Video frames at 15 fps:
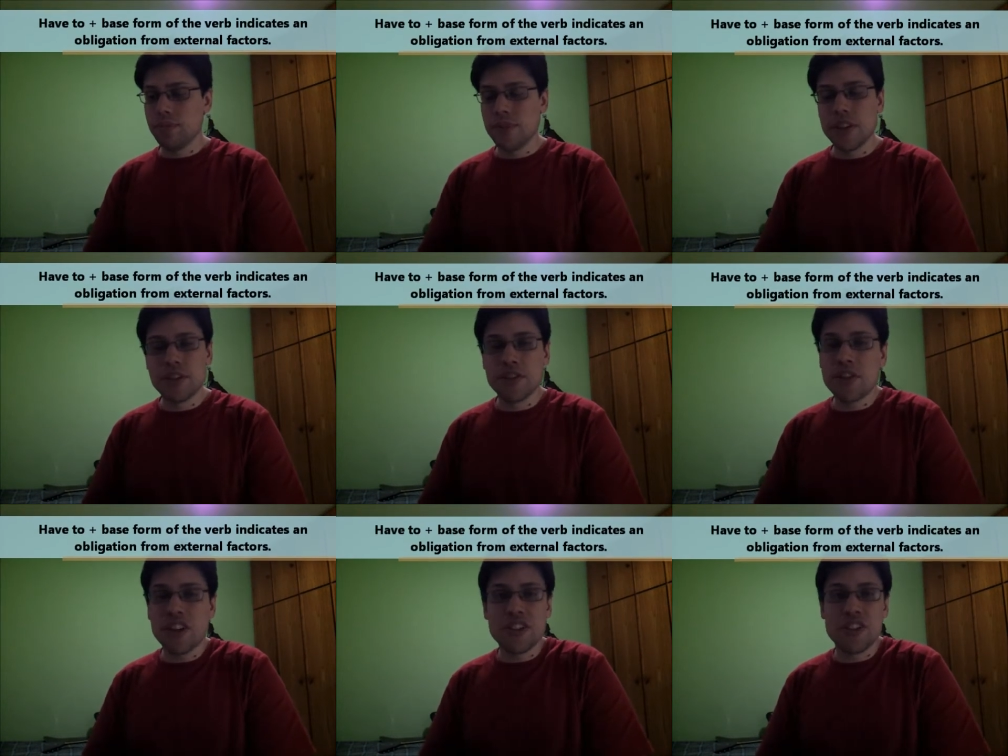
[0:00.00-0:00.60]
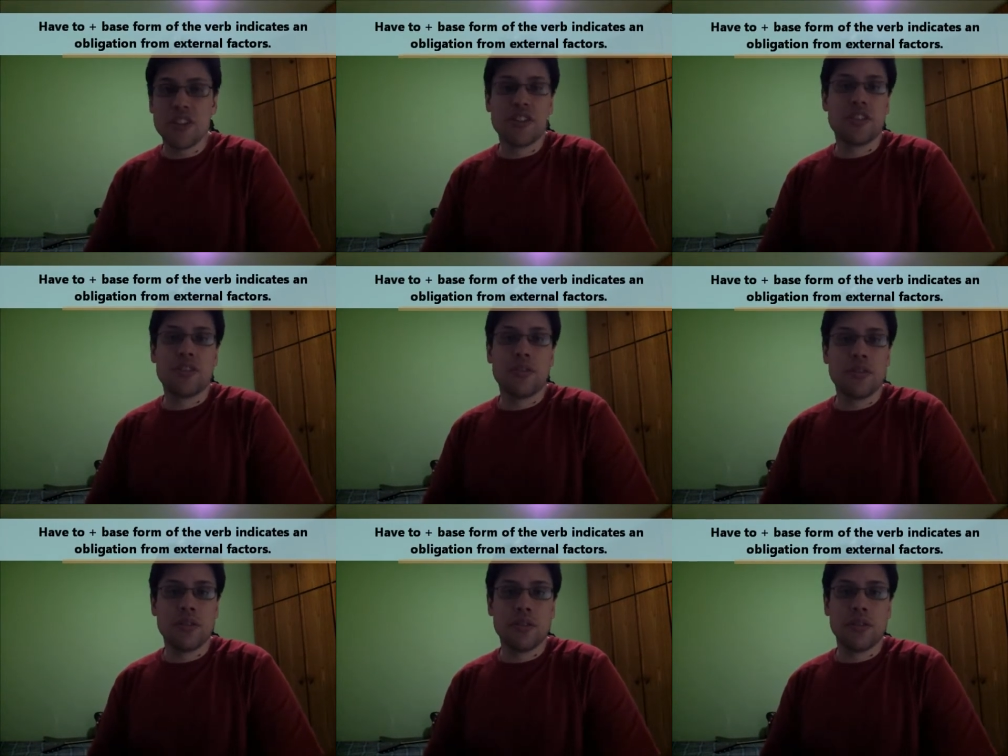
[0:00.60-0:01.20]
it's not
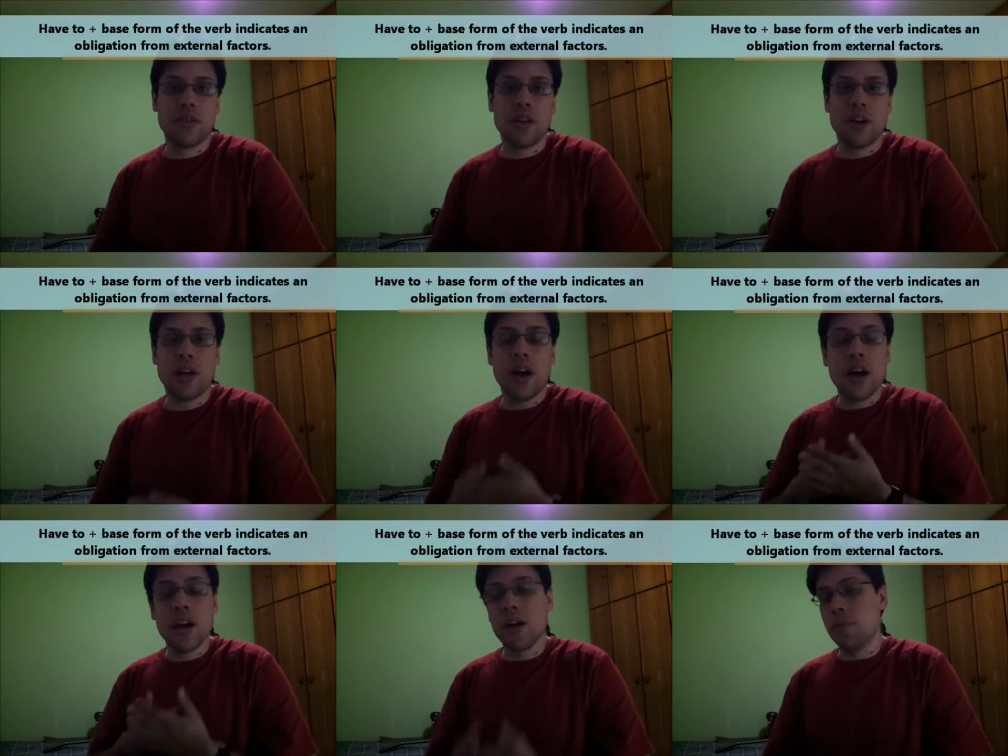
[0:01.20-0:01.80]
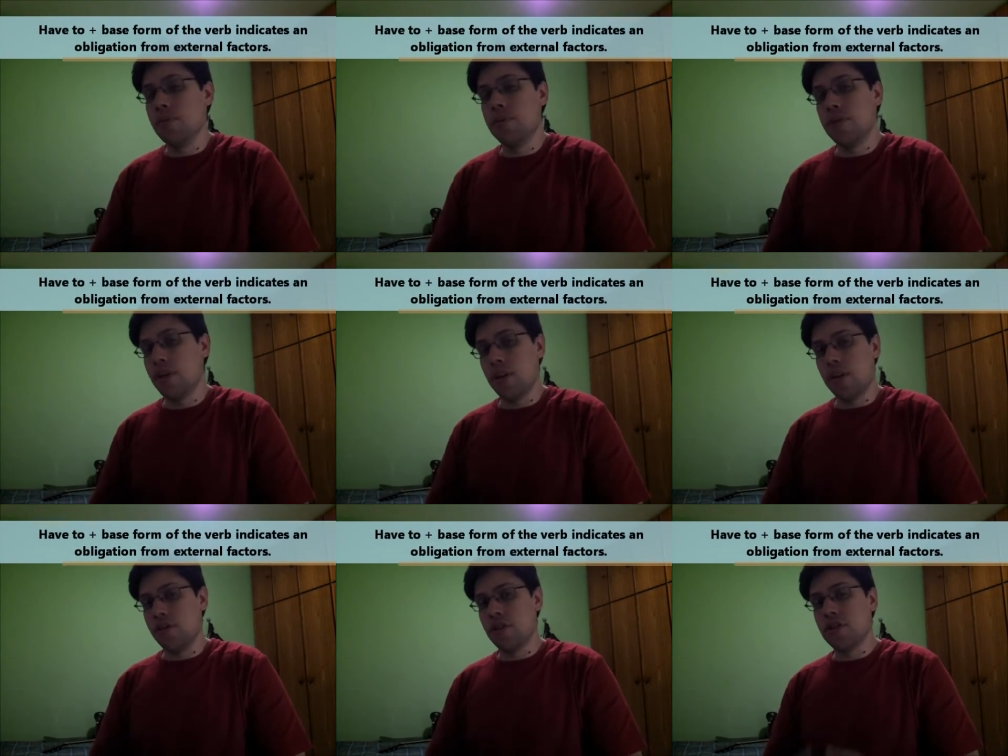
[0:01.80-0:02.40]
just I am
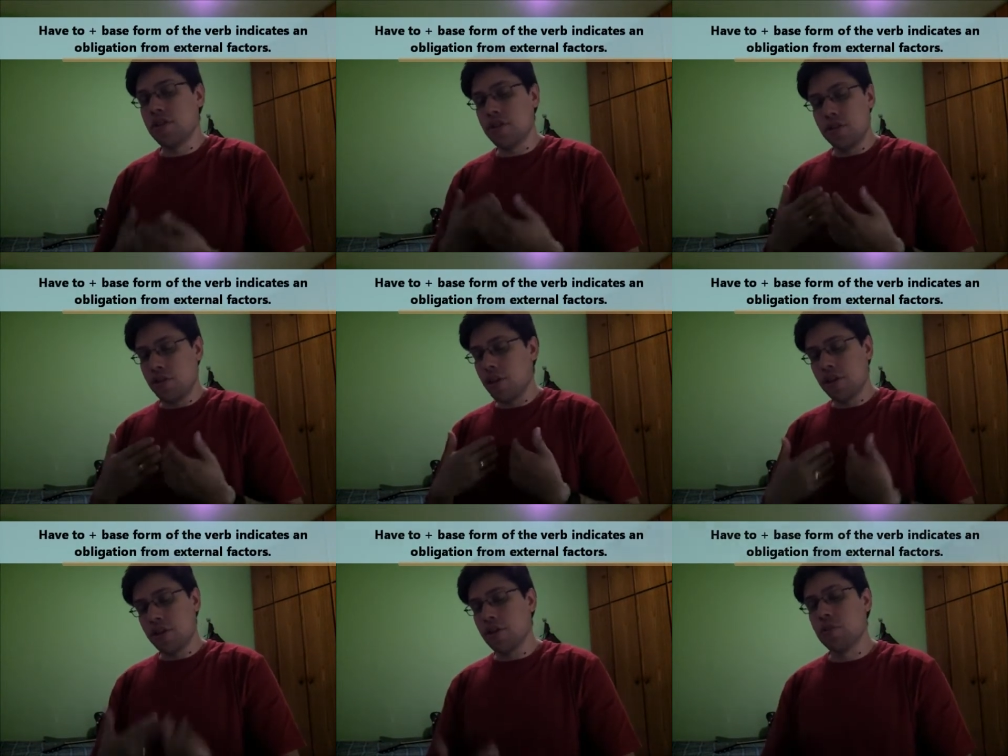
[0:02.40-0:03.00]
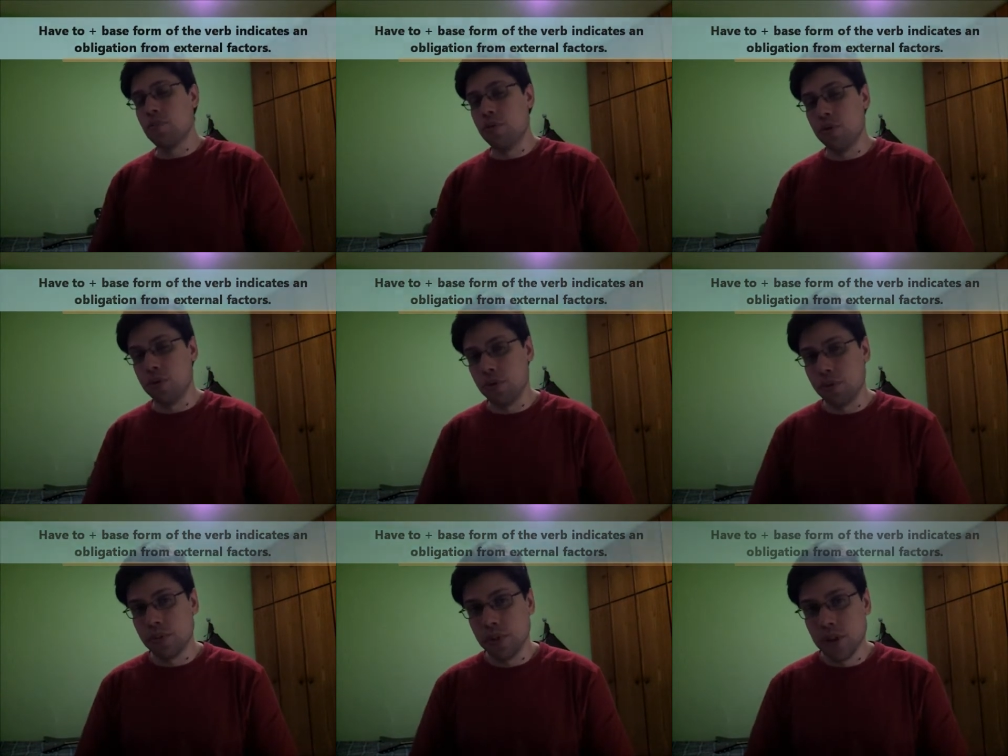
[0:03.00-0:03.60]
saying, not just
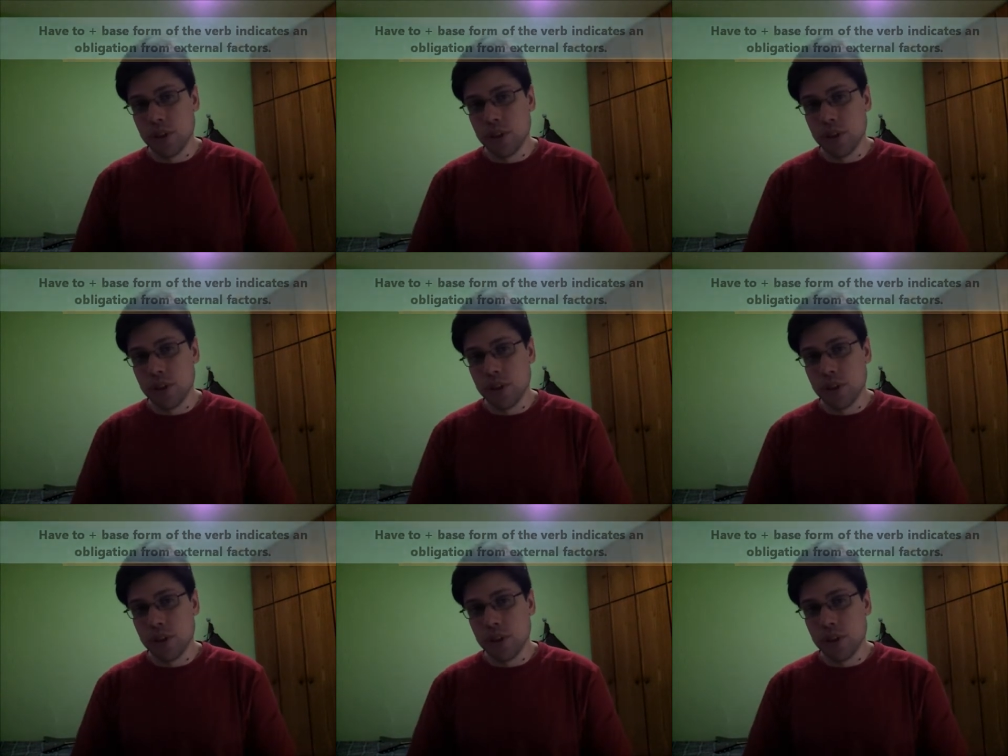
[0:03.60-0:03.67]
Bruno.